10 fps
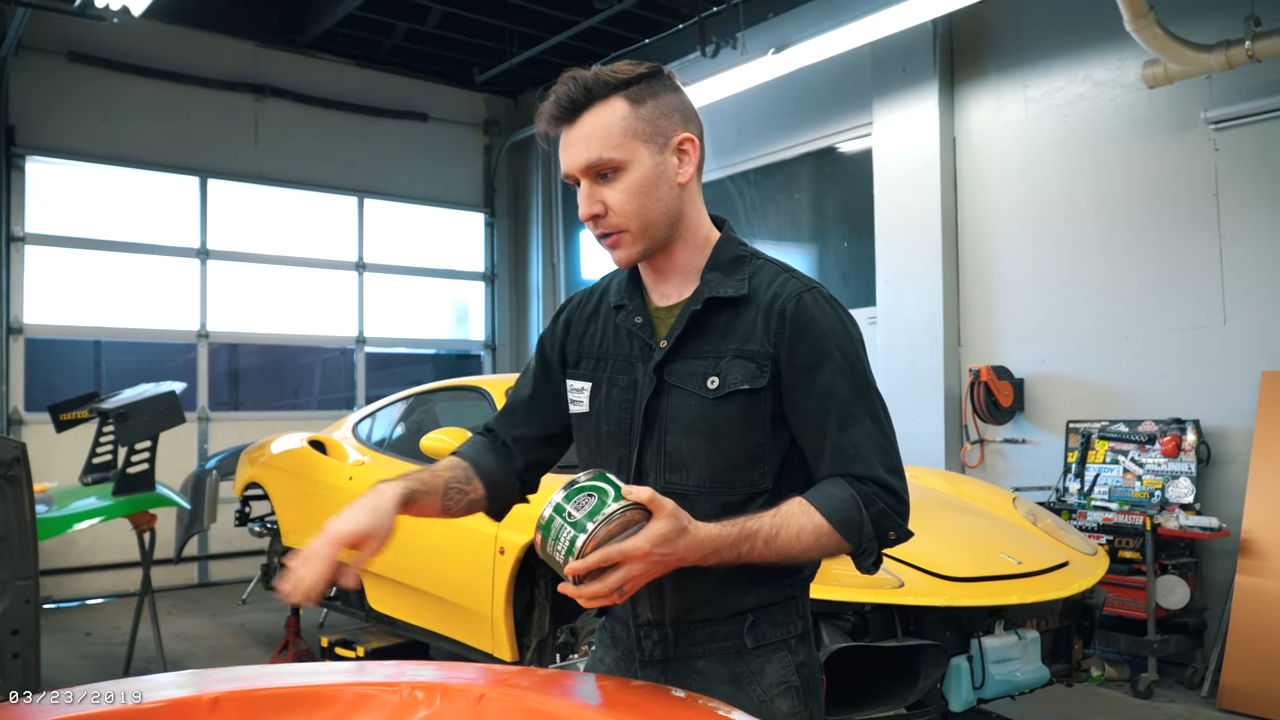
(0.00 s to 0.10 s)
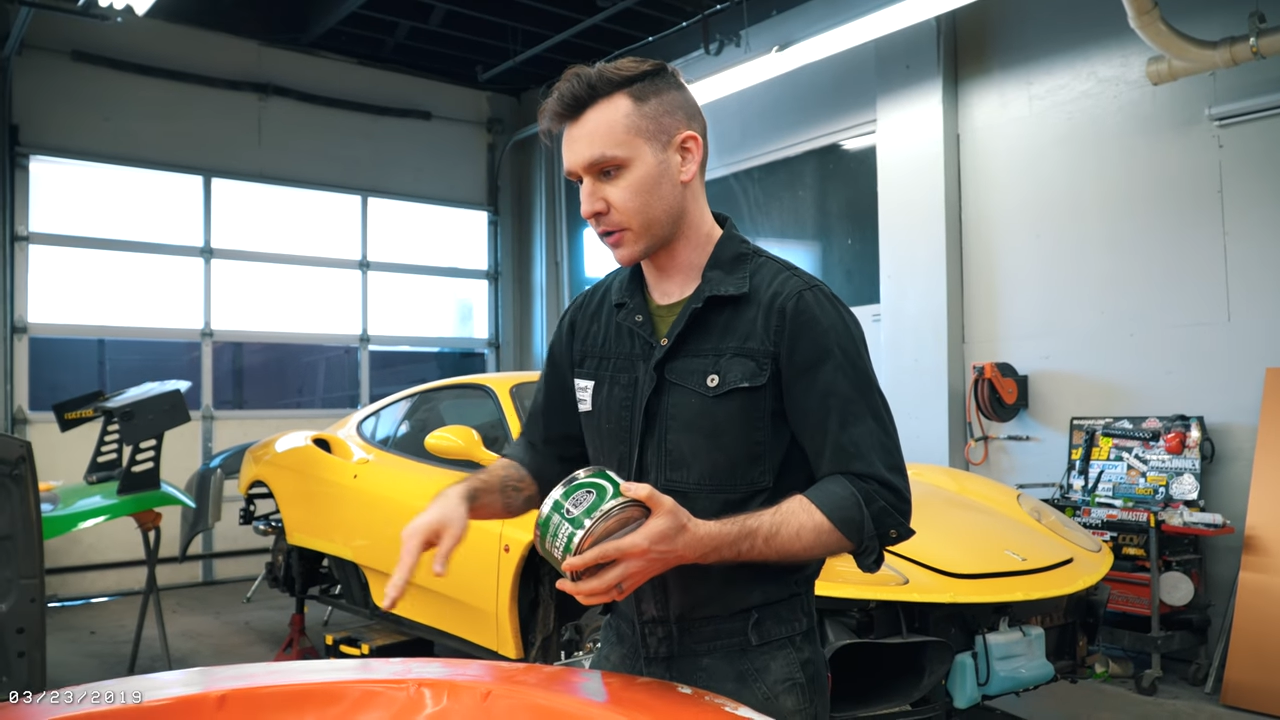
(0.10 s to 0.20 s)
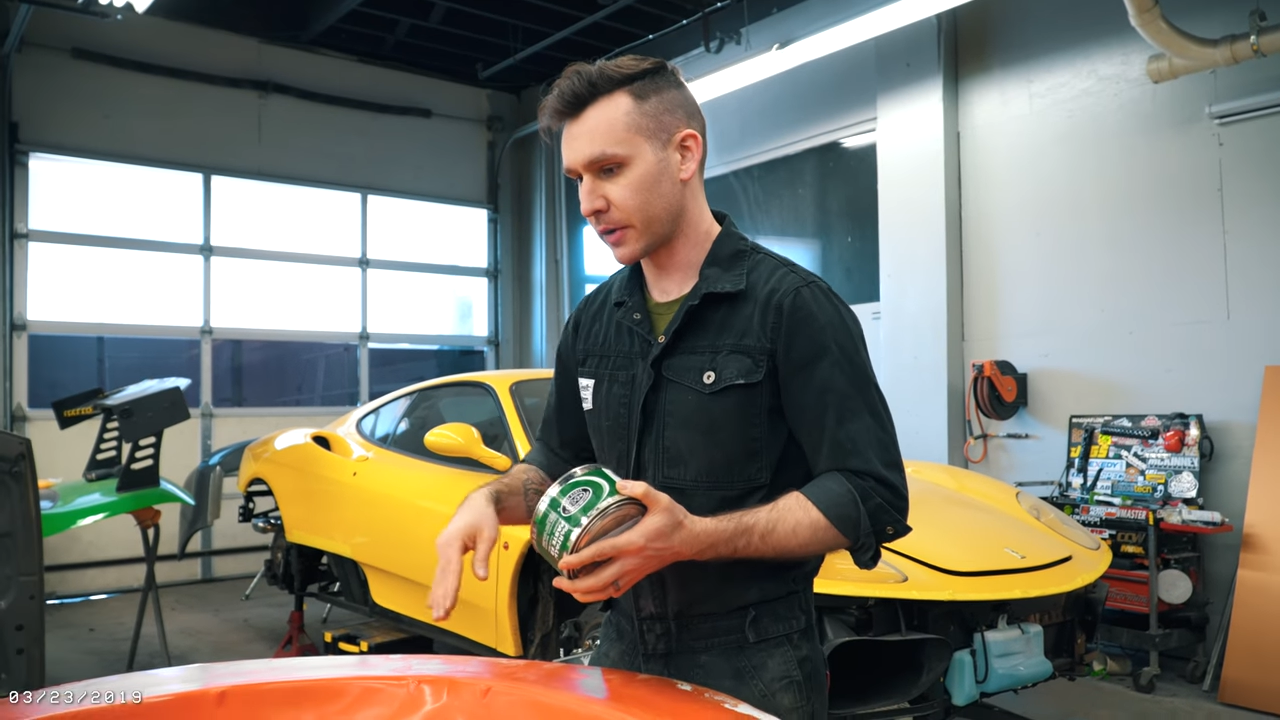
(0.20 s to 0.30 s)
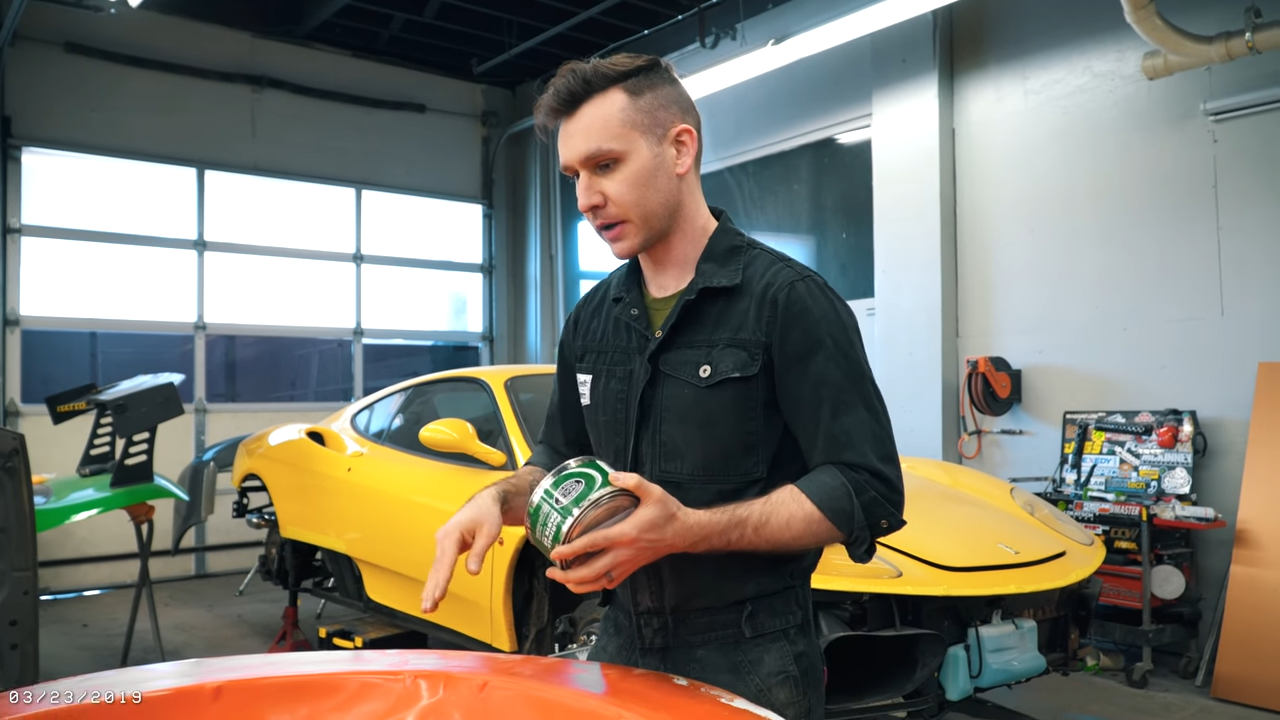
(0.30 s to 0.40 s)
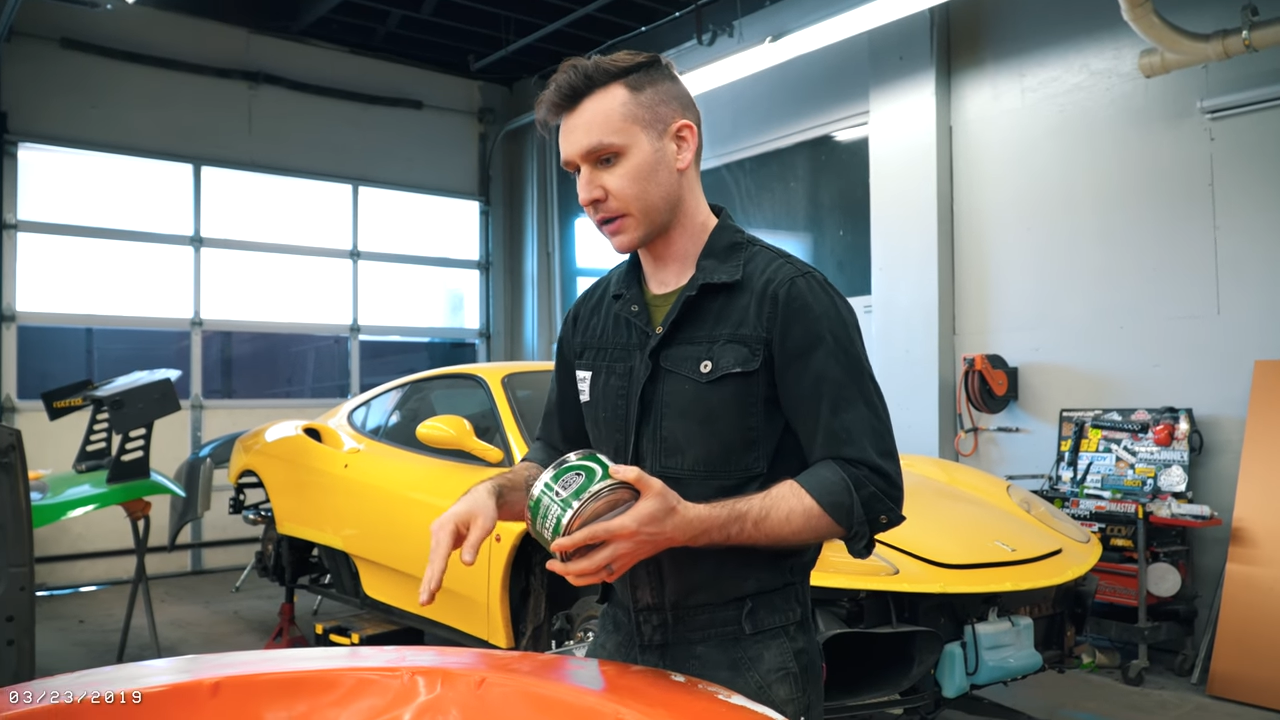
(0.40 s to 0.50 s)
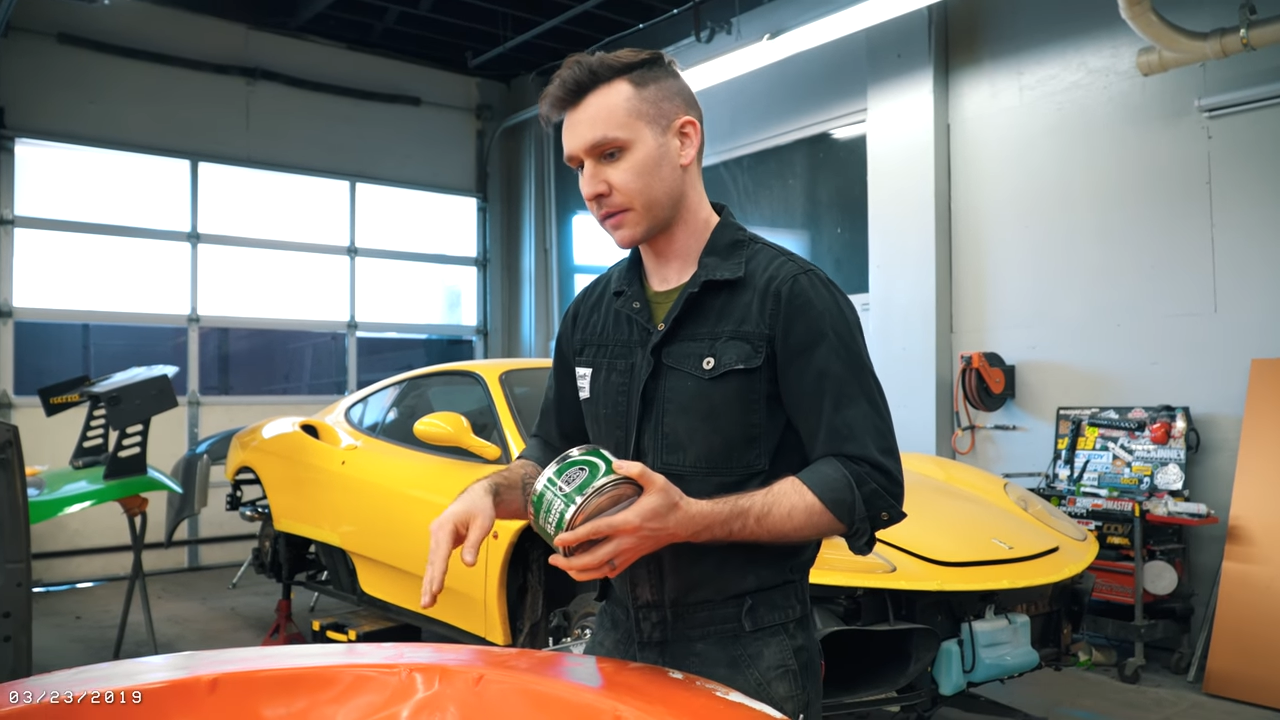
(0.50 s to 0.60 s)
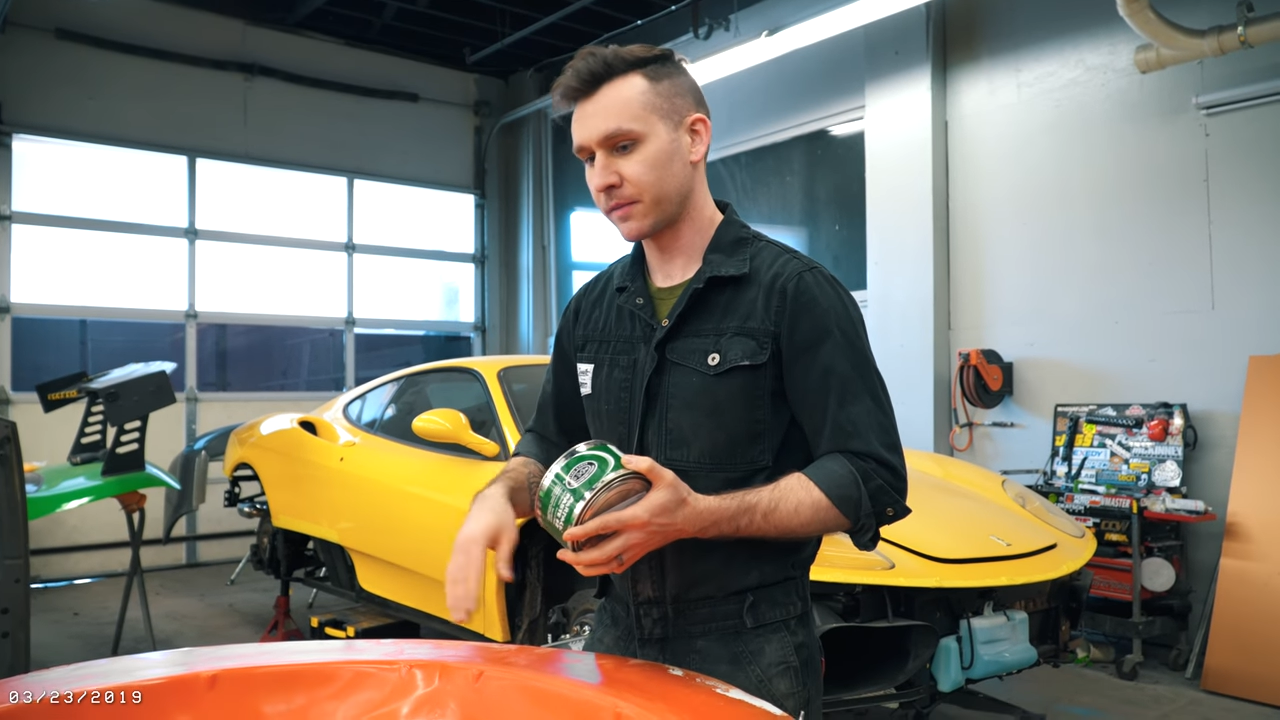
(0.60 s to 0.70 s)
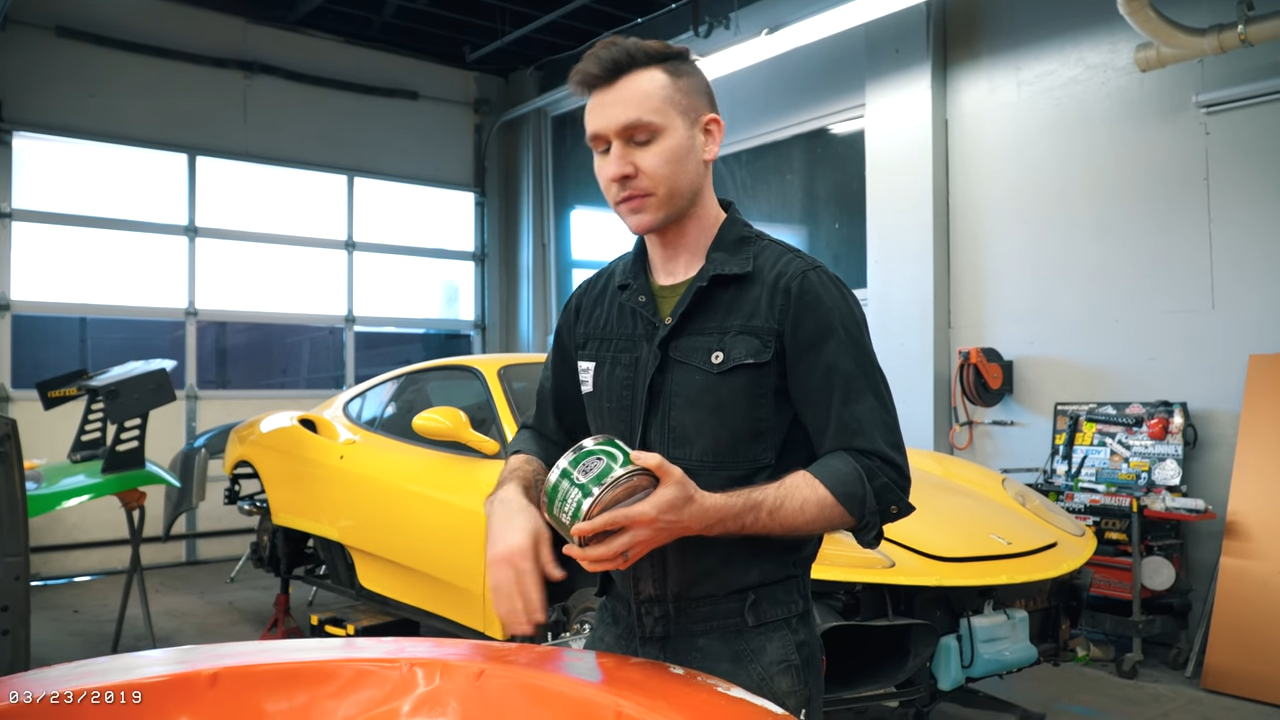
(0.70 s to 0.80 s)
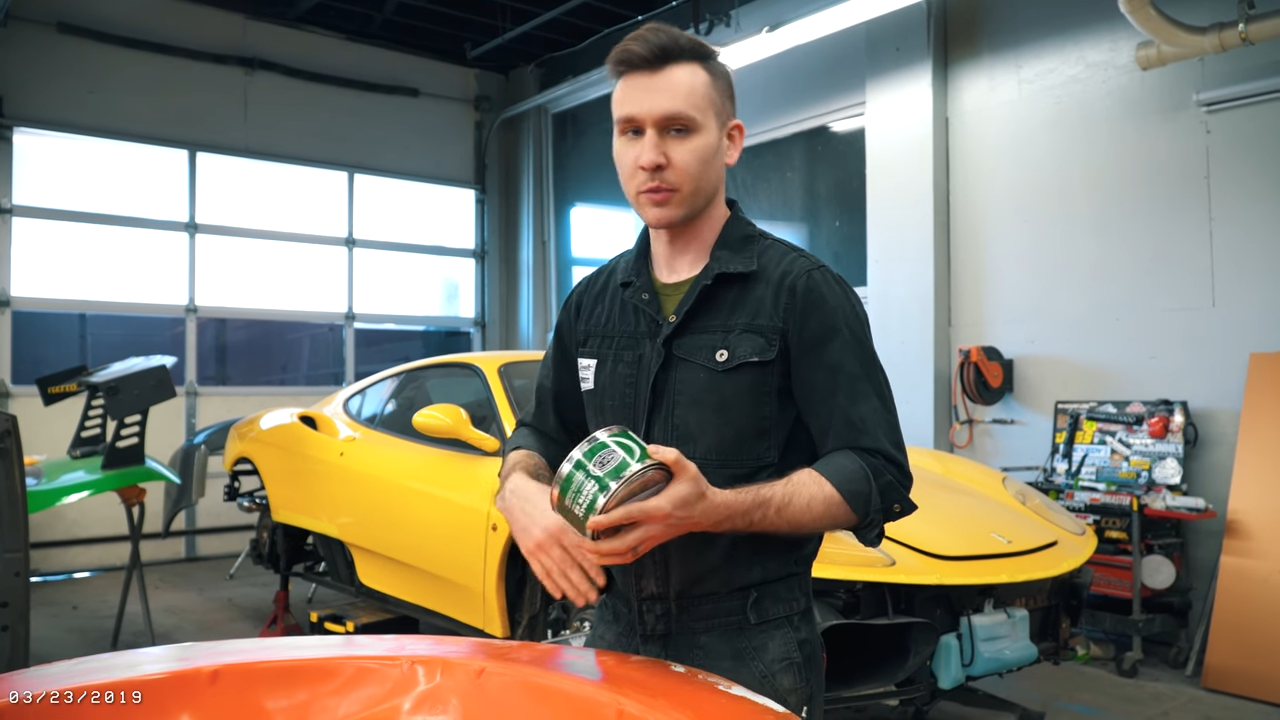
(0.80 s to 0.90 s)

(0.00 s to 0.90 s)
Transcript: real quick,